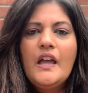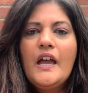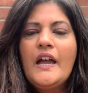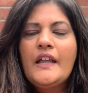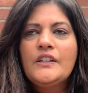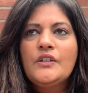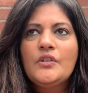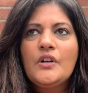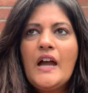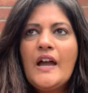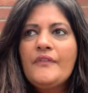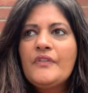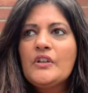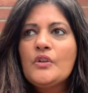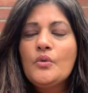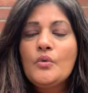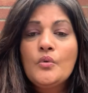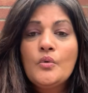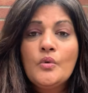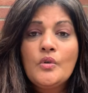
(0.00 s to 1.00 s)
and you're having
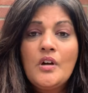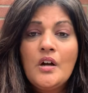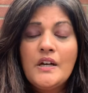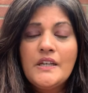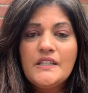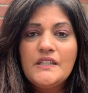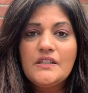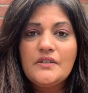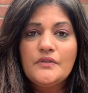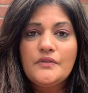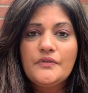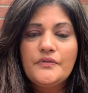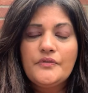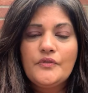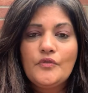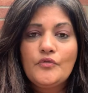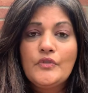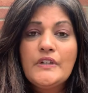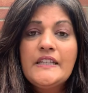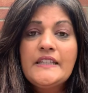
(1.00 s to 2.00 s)
all kinds of
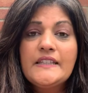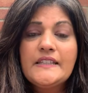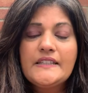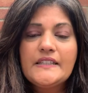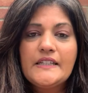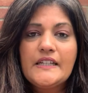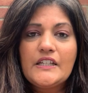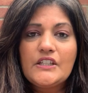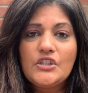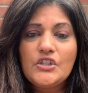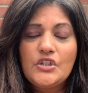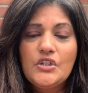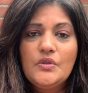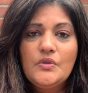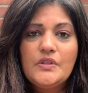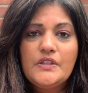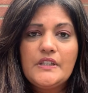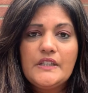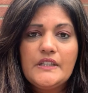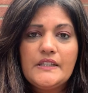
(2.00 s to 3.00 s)
reasons and
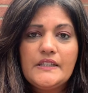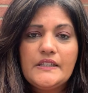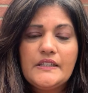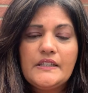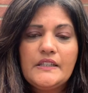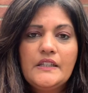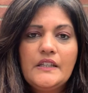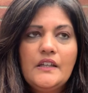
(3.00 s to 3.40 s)
excuses.